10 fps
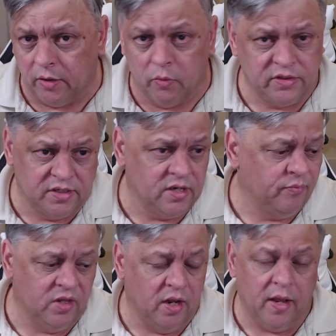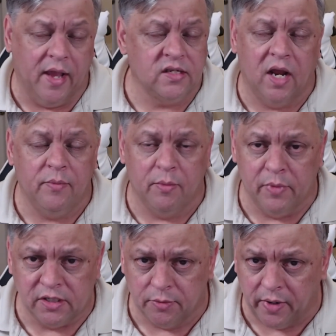which is something that has not been
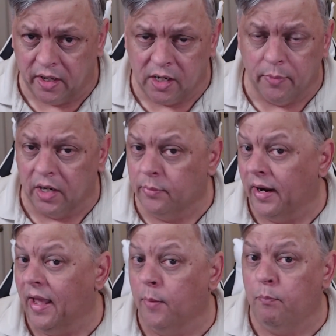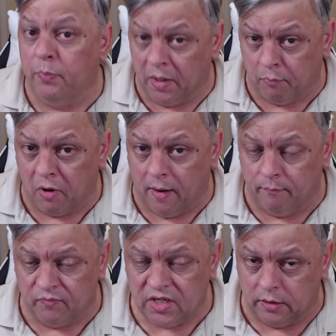mentioned by anybody, but it had big
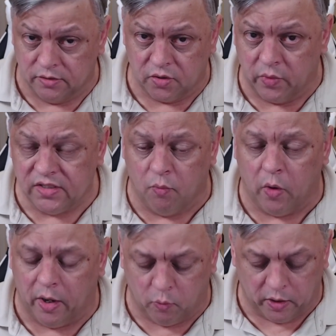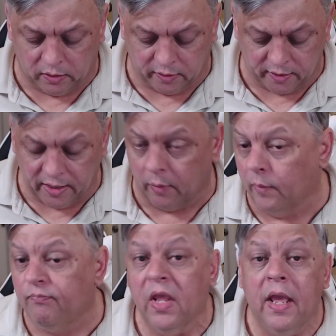problems, and there's a reason why I wanted to look at that one.